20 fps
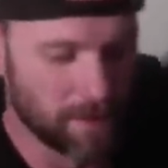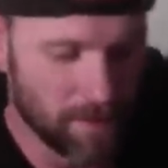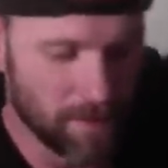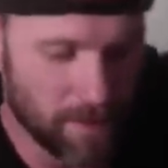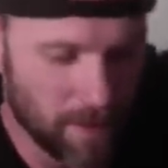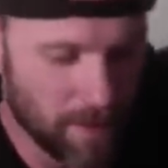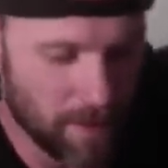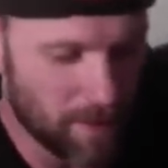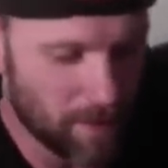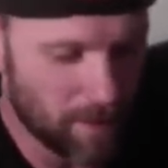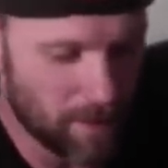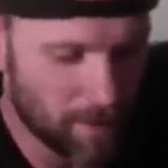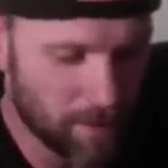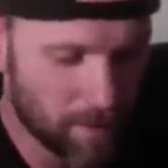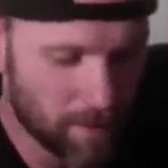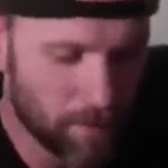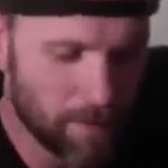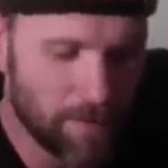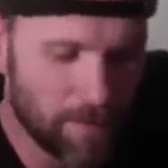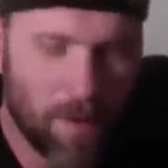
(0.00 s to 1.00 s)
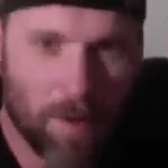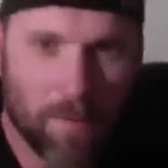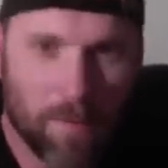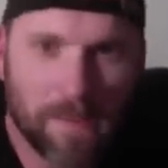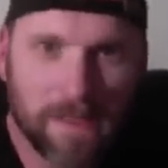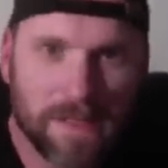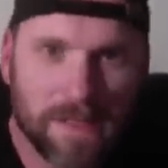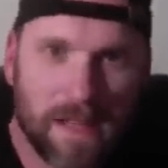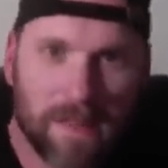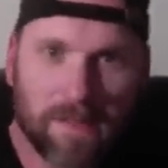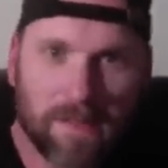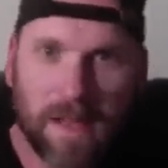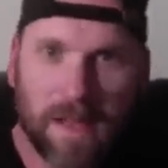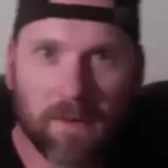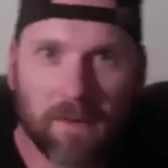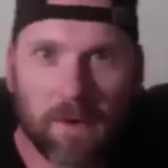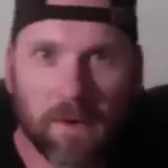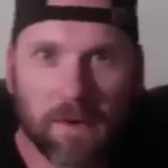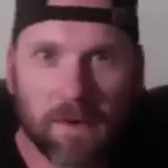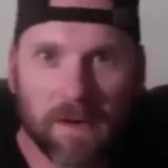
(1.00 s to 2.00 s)
uh, we've all been down that
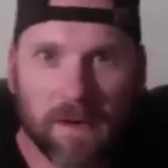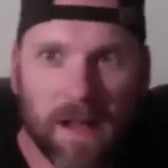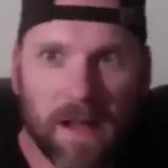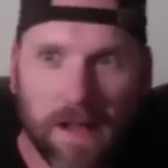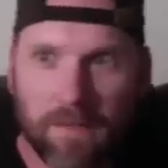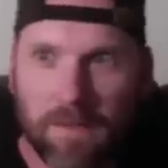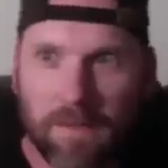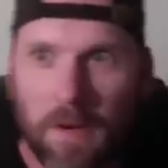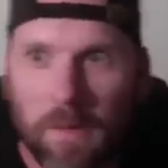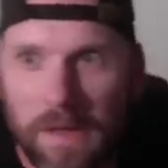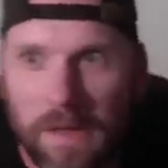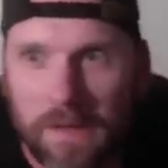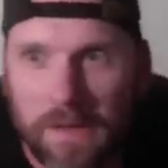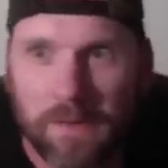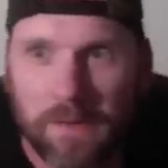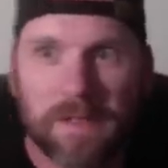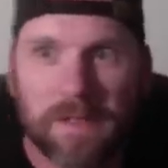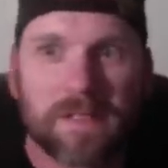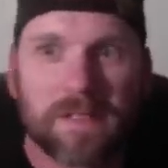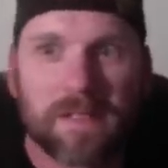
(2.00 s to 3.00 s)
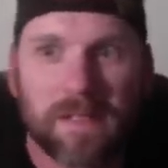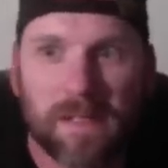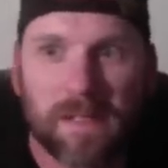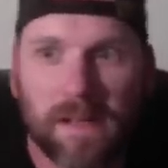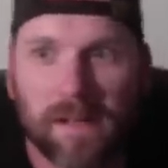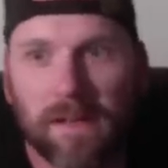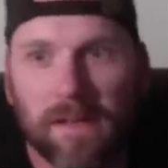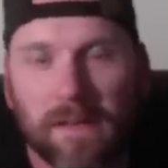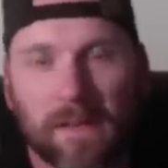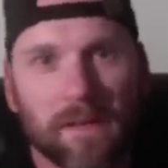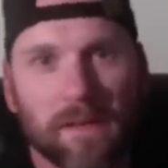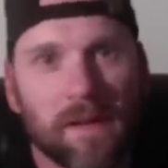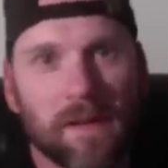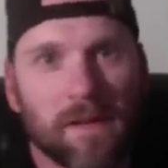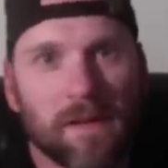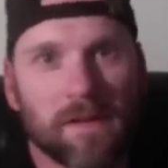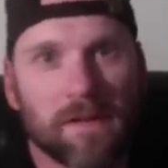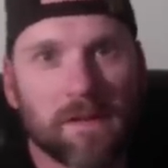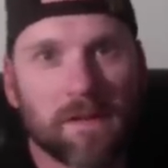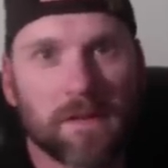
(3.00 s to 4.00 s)
road, and I have no interest in in
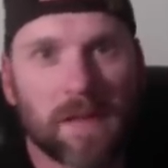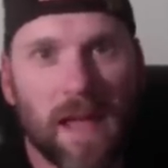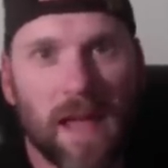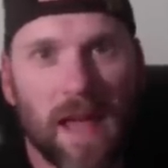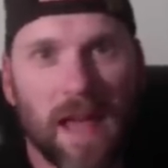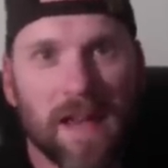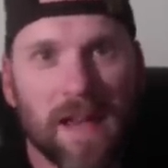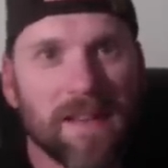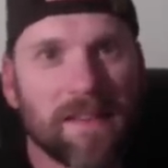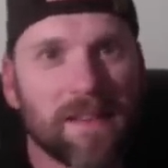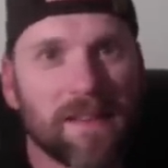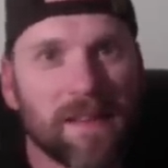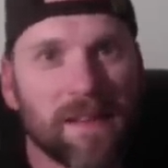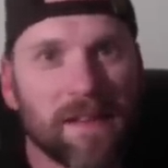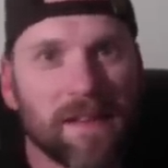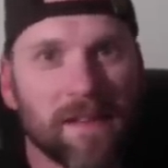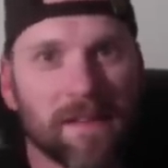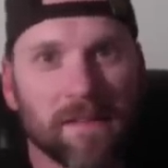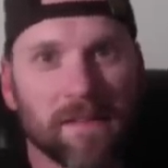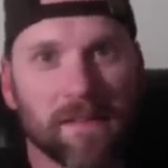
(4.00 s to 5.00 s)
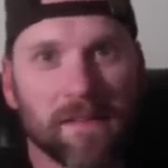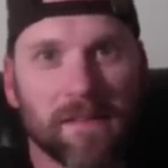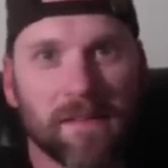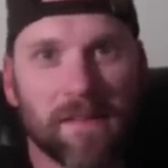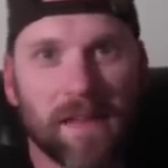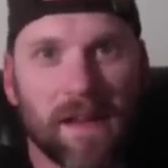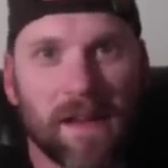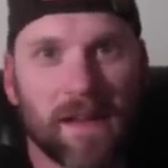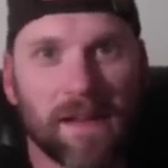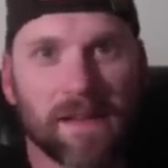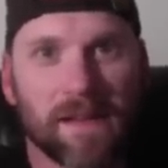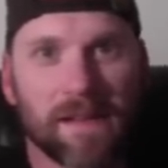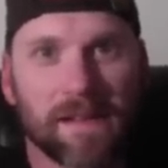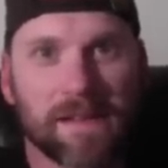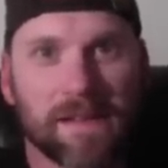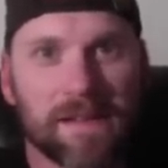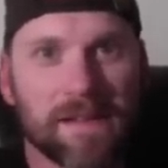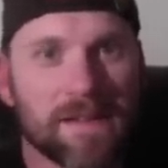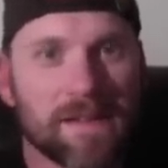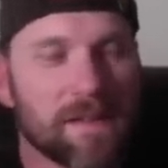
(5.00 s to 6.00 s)
doing anything that
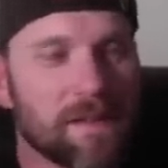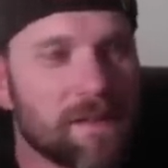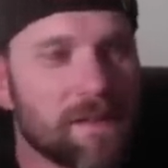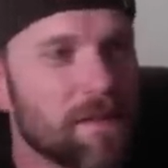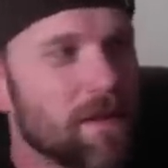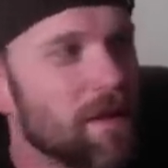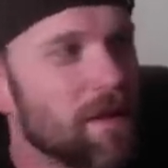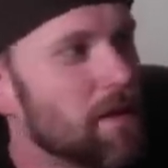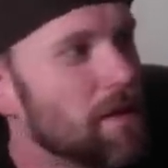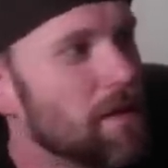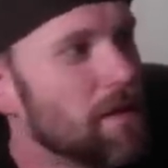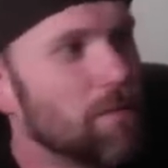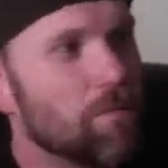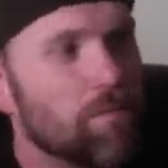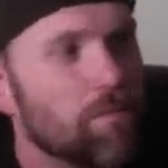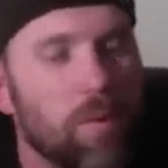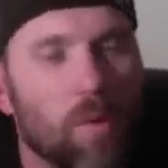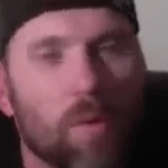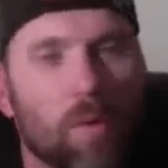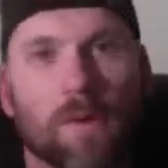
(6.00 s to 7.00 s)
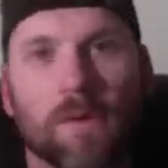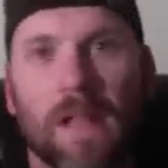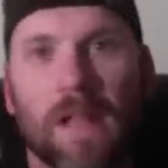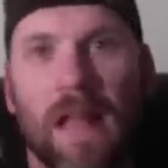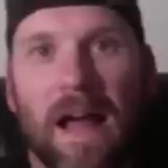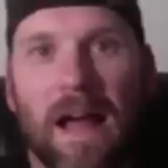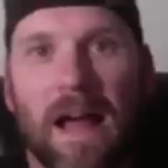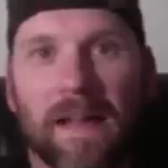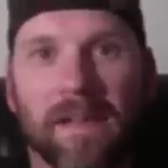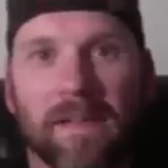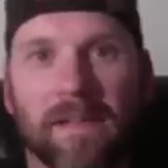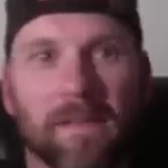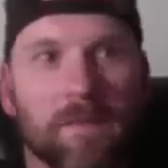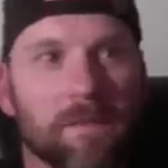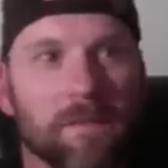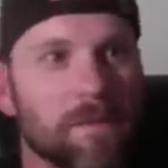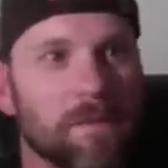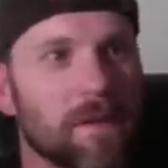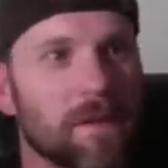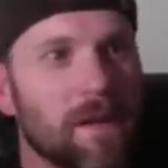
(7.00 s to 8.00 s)
is borderline
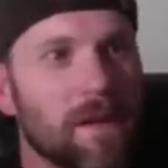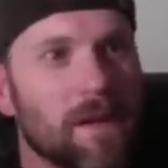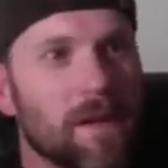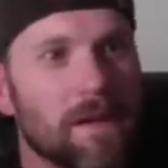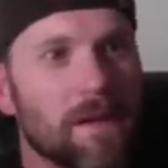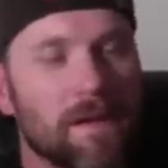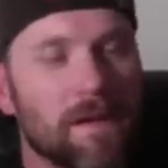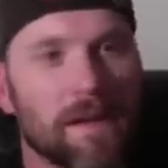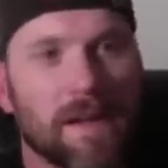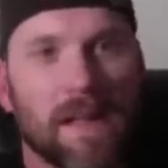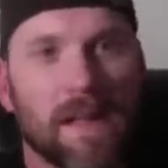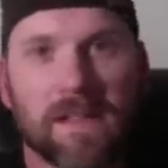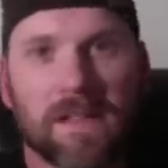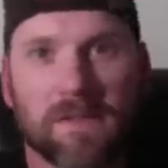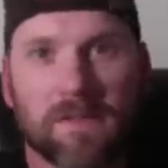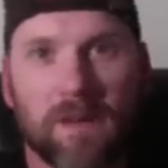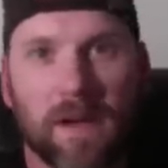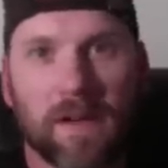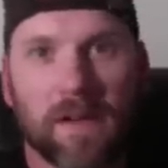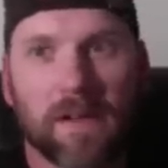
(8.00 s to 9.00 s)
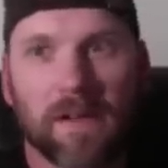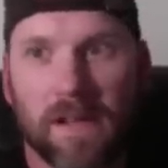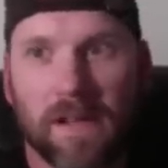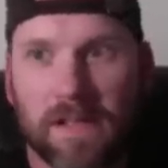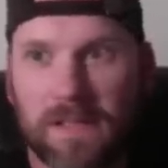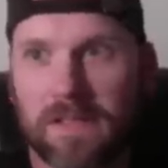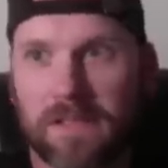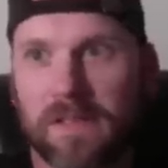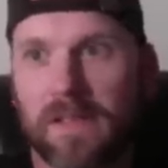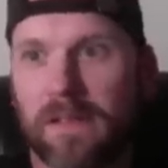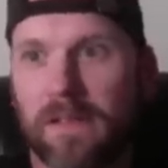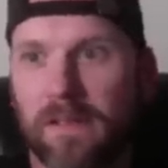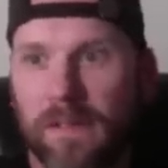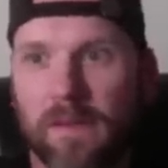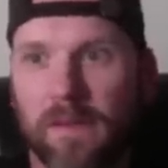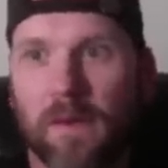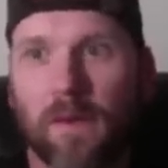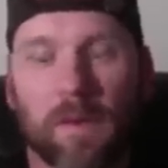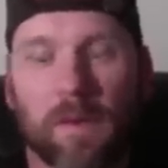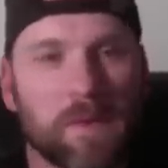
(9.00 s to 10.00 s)
uh, against regulation. And you know
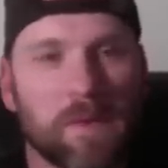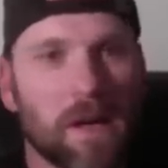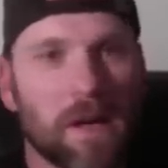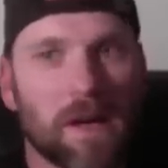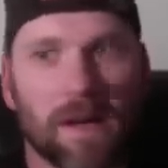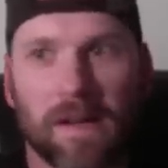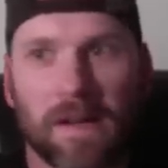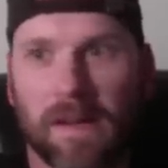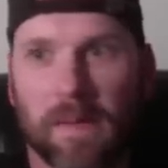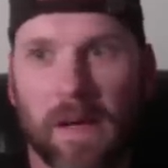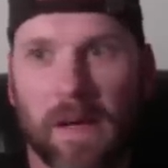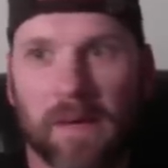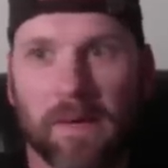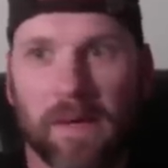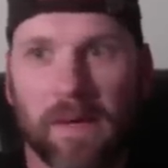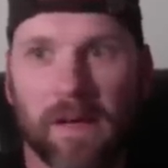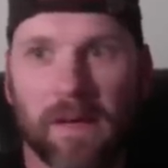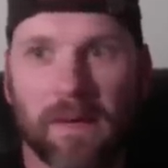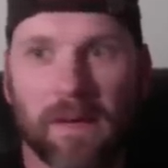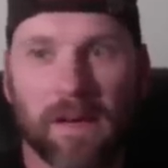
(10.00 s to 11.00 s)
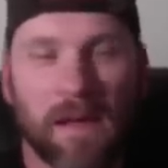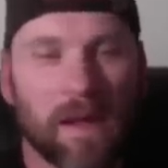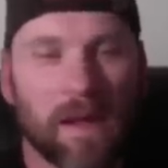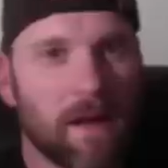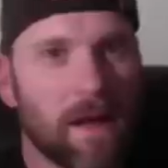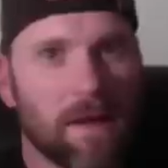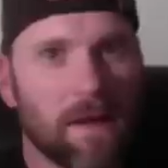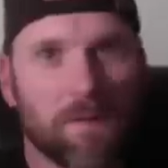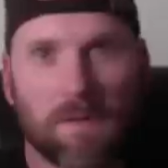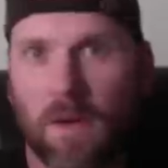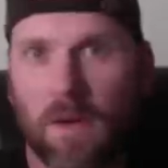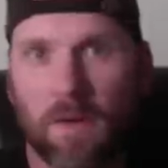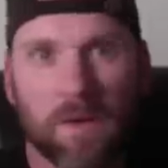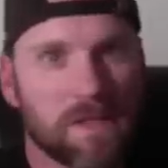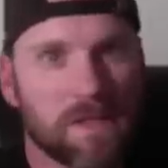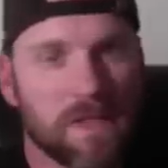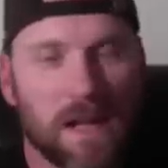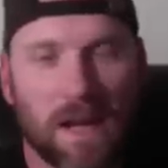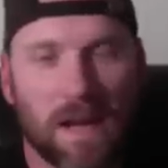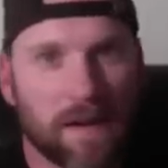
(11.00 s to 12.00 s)
what I'm talking about. And and I have no
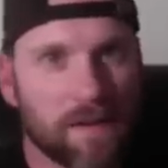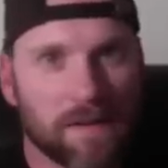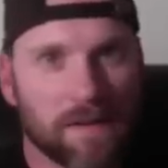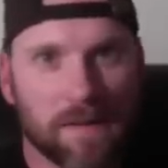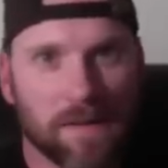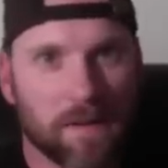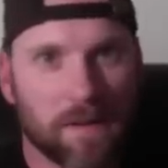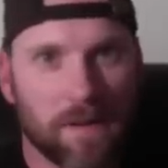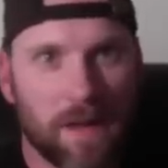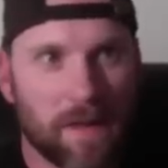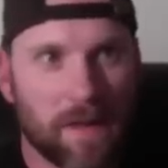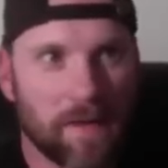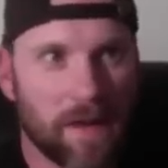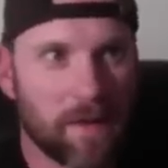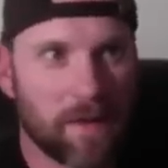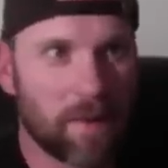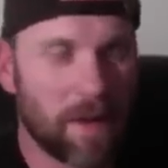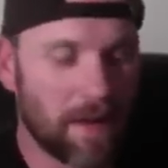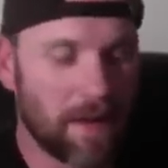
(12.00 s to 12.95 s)
desire to go down that path.